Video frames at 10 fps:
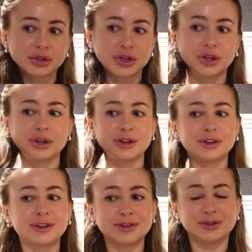to
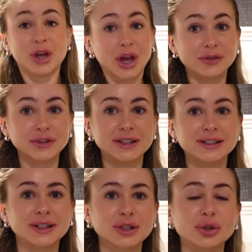the
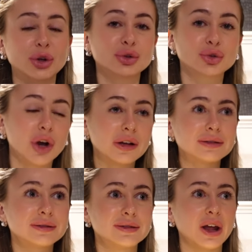surfaces and you don't
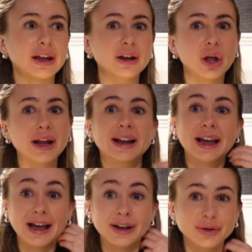trust like lighting
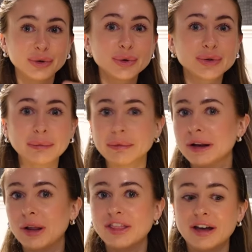a candle or
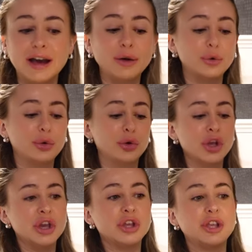something like that, or
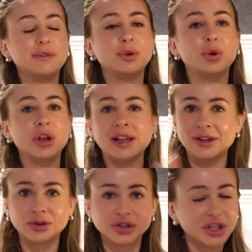you've got like
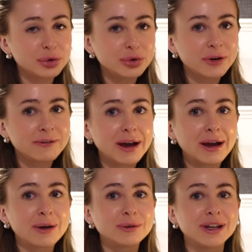young children
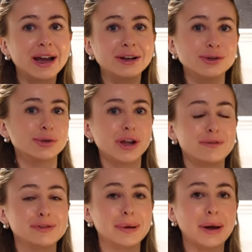around and you're
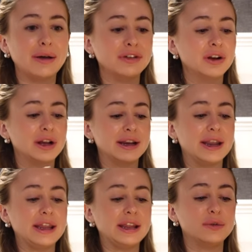nervous about having like a
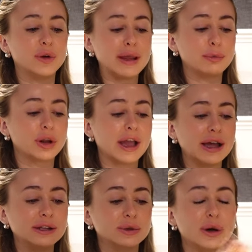naked flame on a
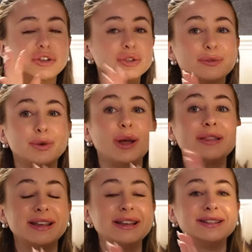candle, I just feel
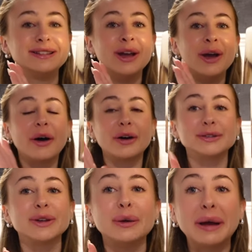like these are
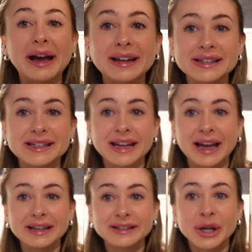so handy
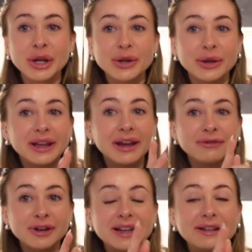and you can
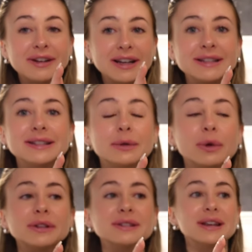get really realistic
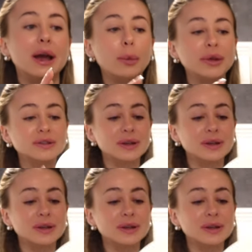ones now because